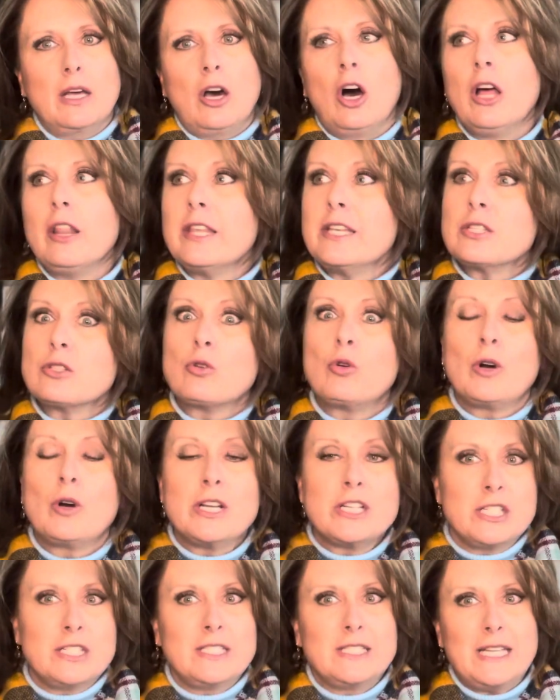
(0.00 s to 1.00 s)
All these
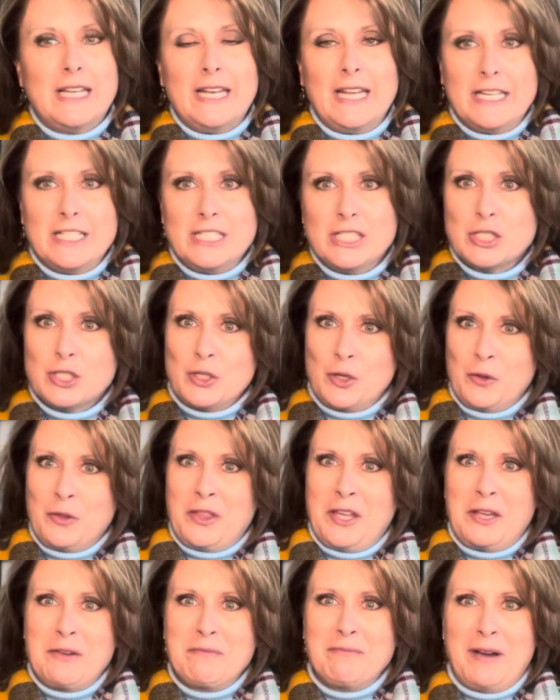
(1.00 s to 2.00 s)
questions. And I just don't
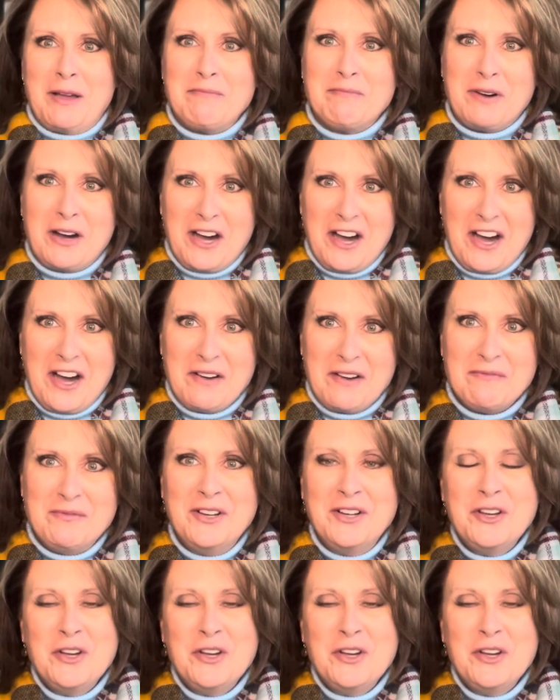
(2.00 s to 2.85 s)
think my mom,